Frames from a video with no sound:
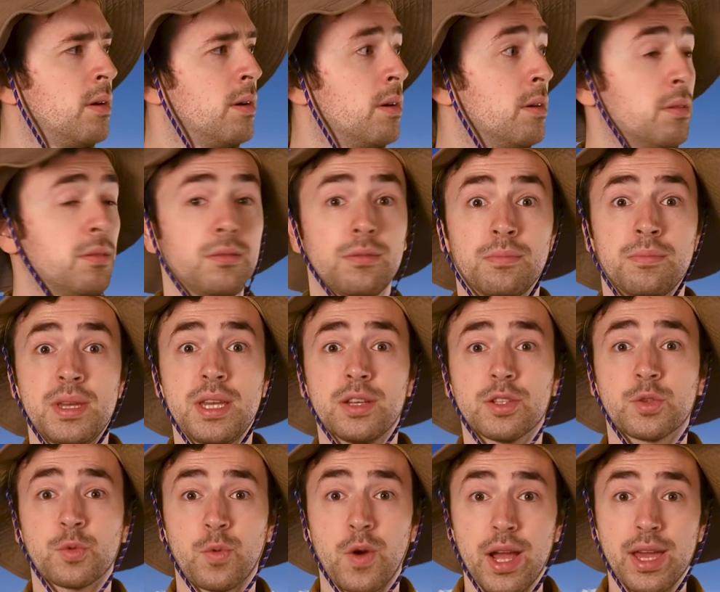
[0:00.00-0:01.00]
Oh,
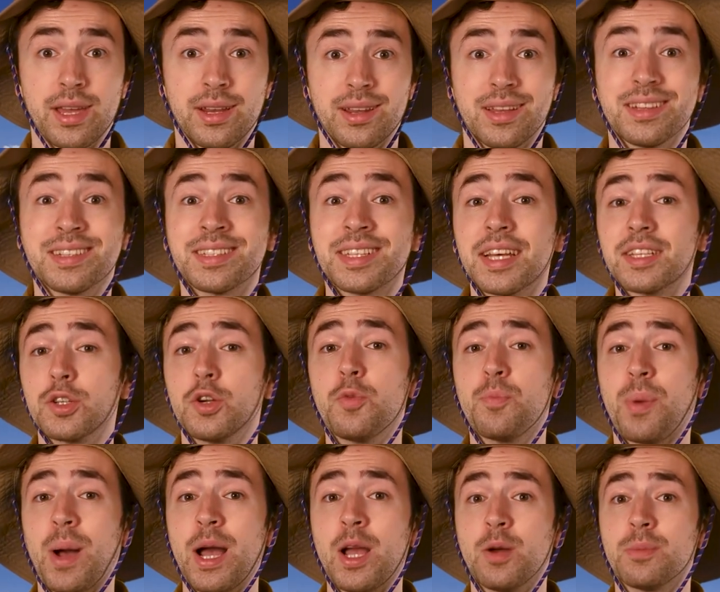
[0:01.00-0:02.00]
Mia's right. Desert
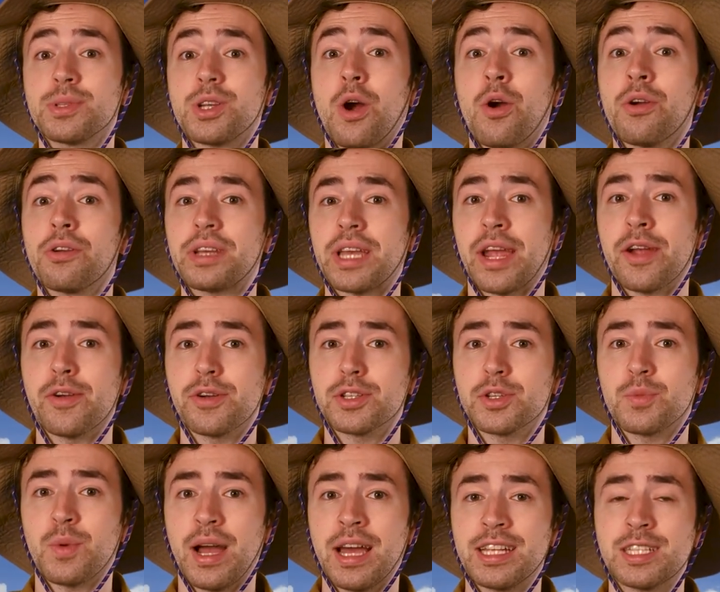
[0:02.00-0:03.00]
biomes are
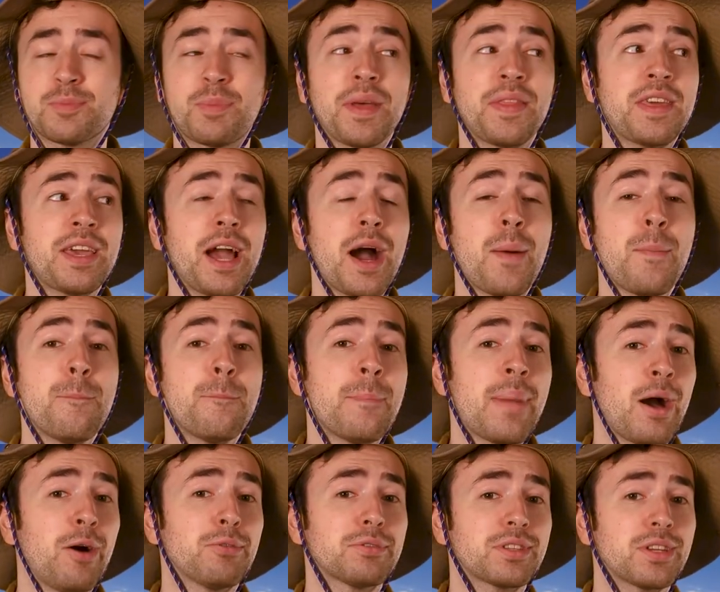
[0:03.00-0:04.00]
characterized by the
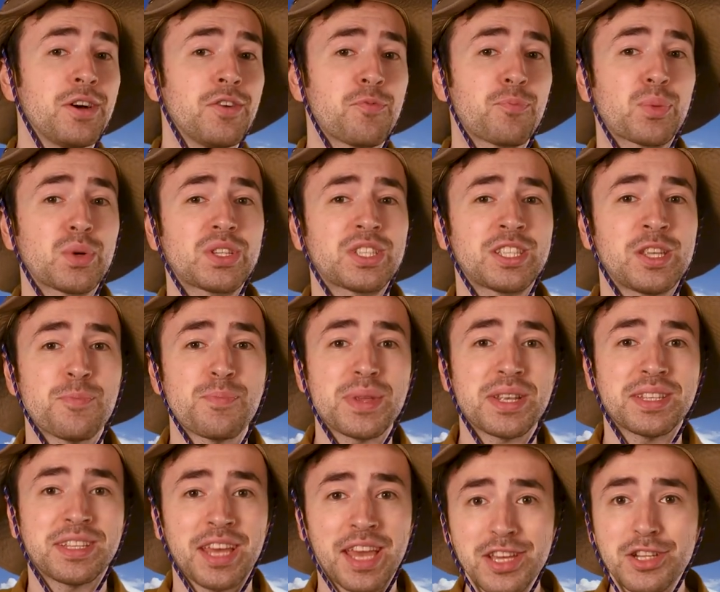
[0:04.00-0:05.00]
amount of
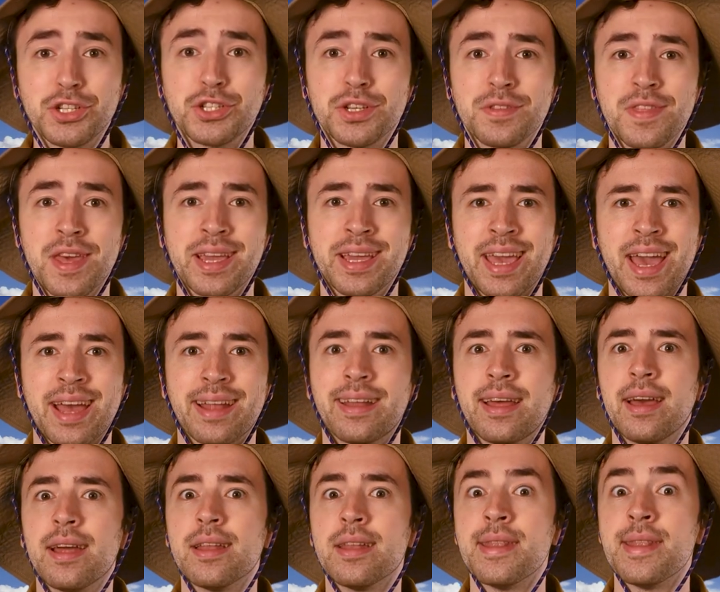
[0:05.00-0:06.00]
precipitation they get,
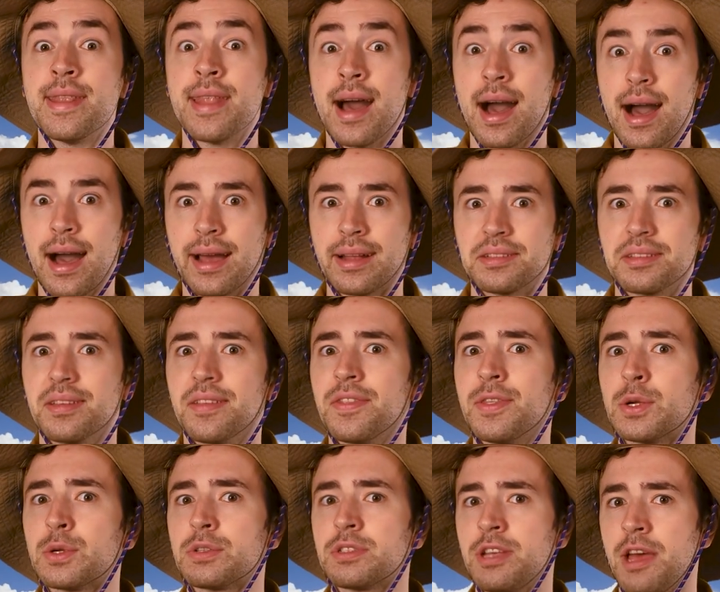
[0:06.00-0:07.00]
not
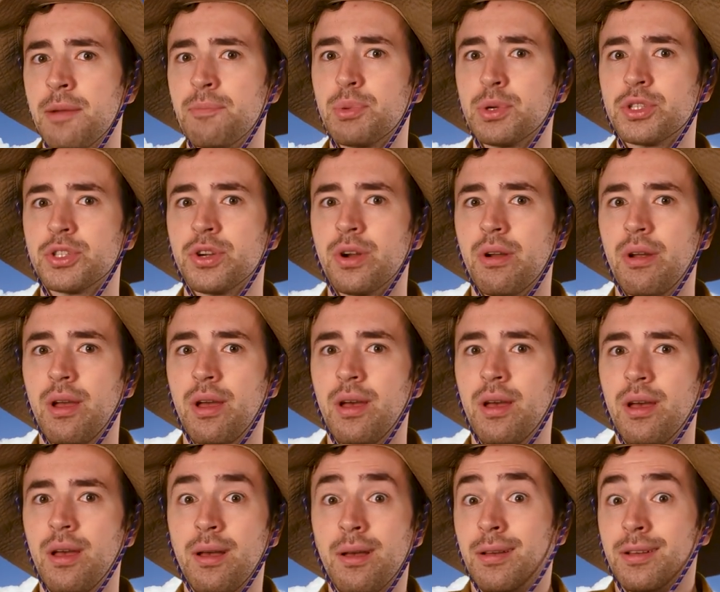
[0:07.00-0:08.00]
their temperature.
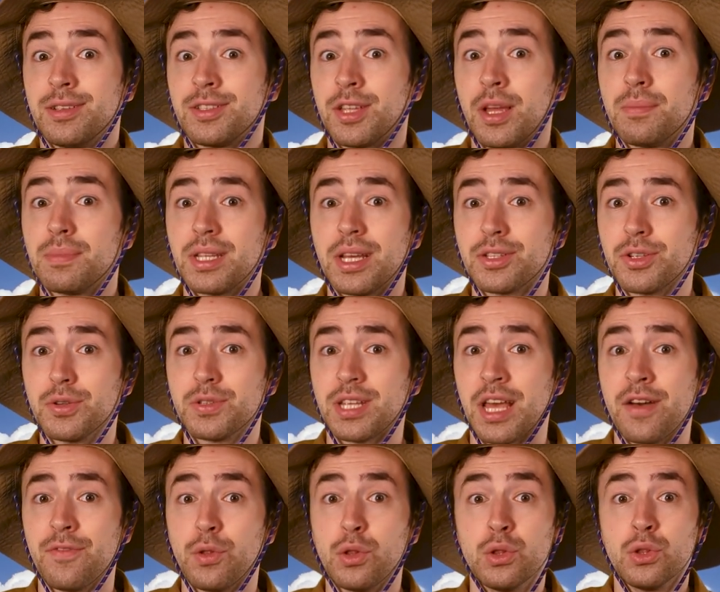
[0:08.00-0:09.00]
Some deserts
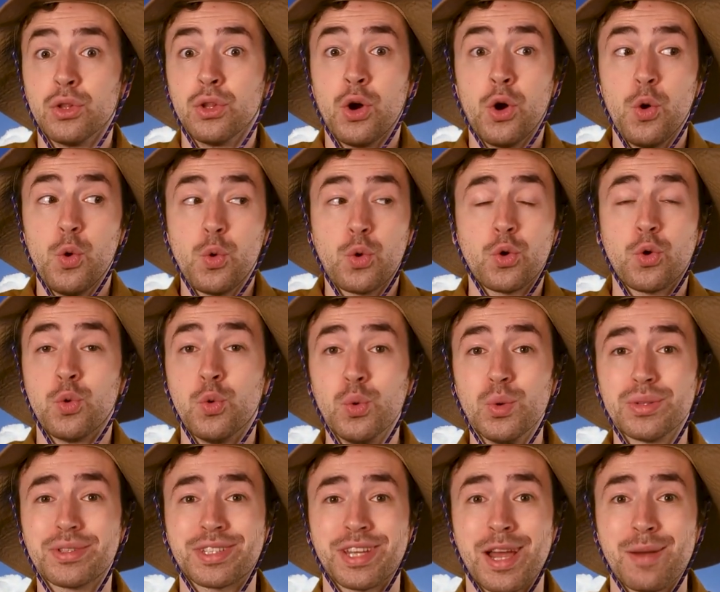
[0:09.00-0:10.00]
have low,
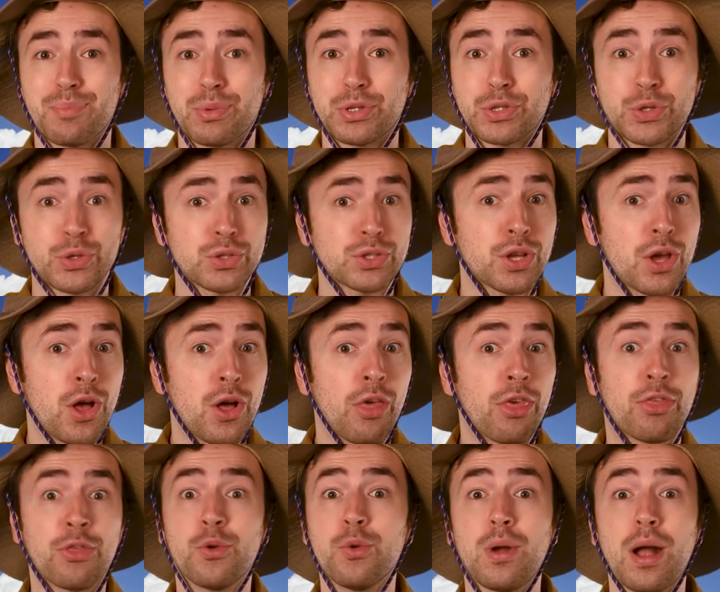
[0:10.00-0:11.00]
cool temperatures
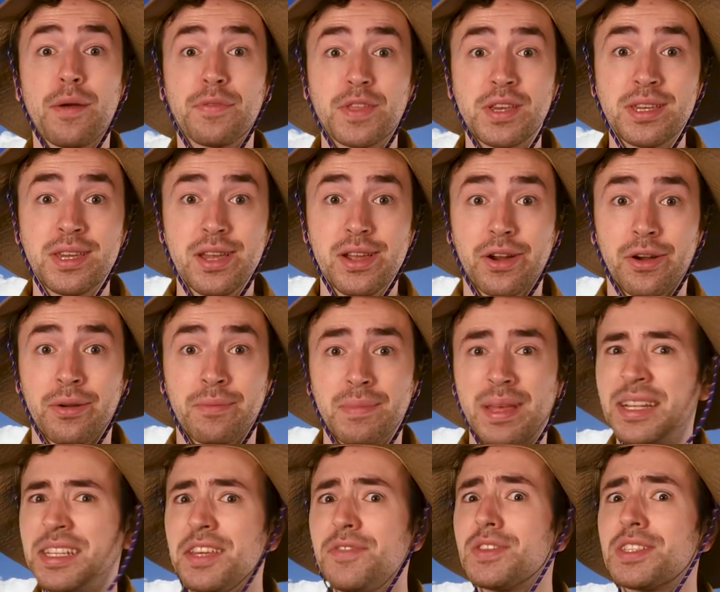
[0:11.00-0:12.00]
throughout the year
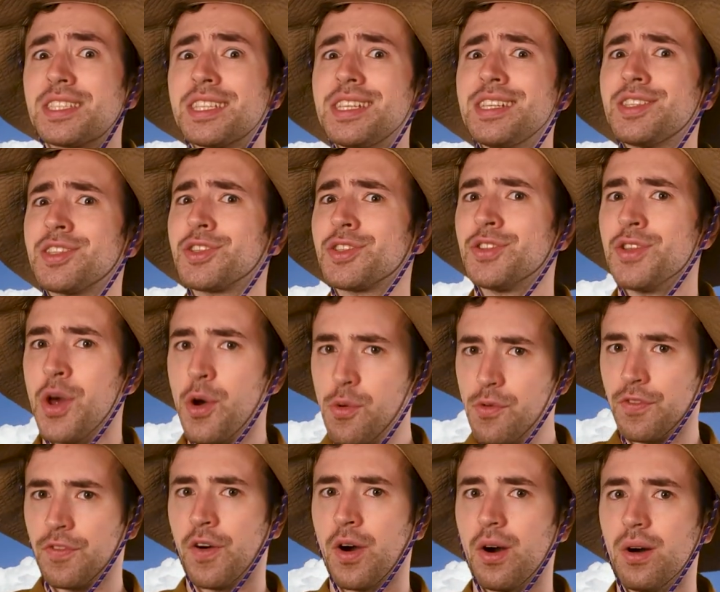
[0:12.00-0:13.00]
and even see
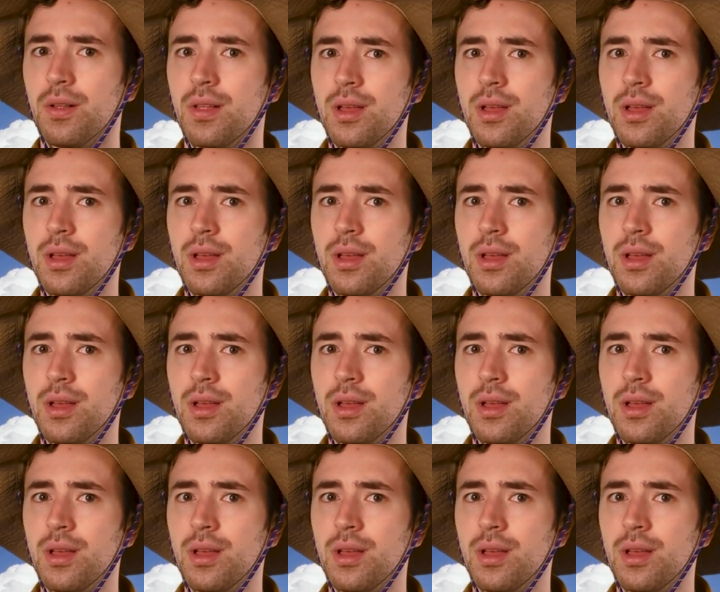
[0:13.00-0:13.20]
snowfall.